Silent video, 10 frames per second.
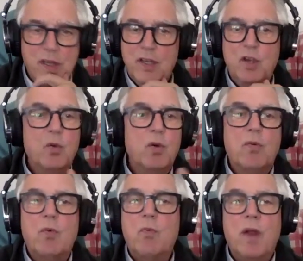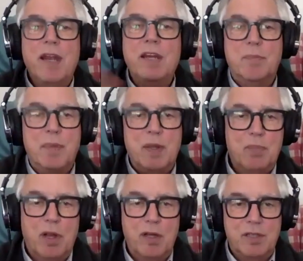You were ready to
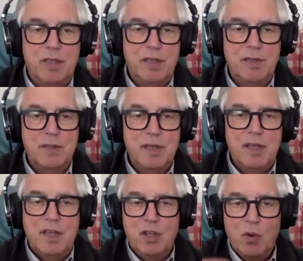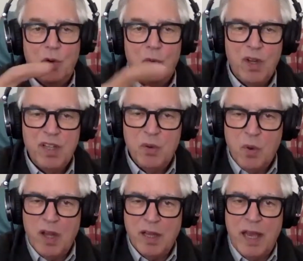be plugged in. You were really
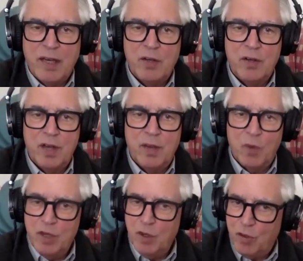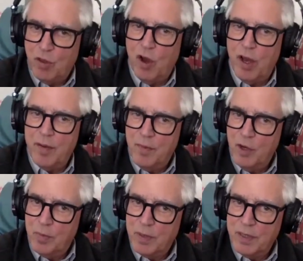well anchored on what you thought and
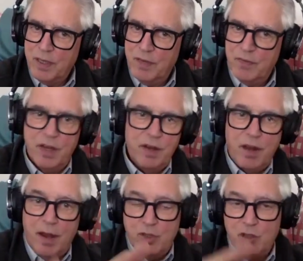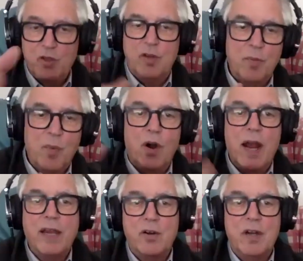you believed, and I'm sure you're more
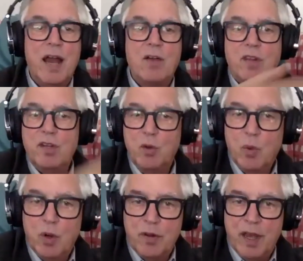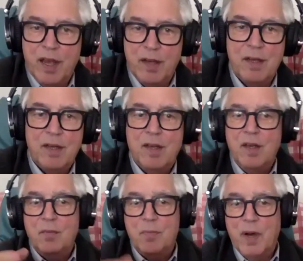anchored now than you were then.
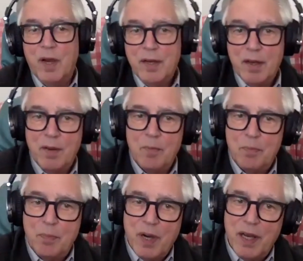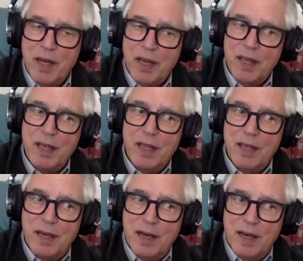But but
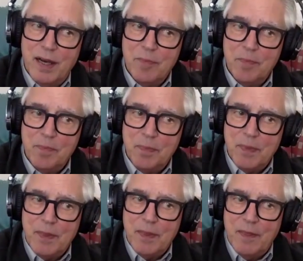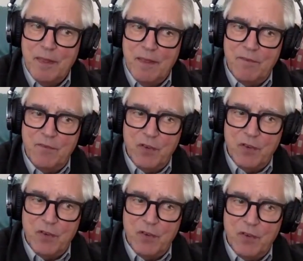uh, if
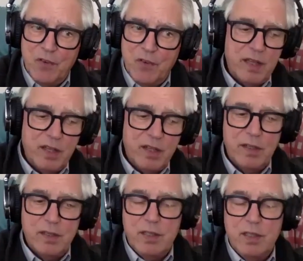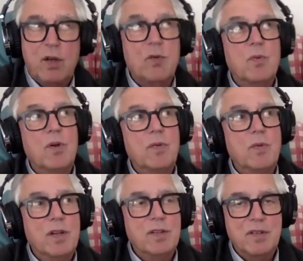if you've got the you know
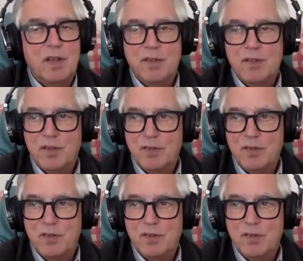what what are they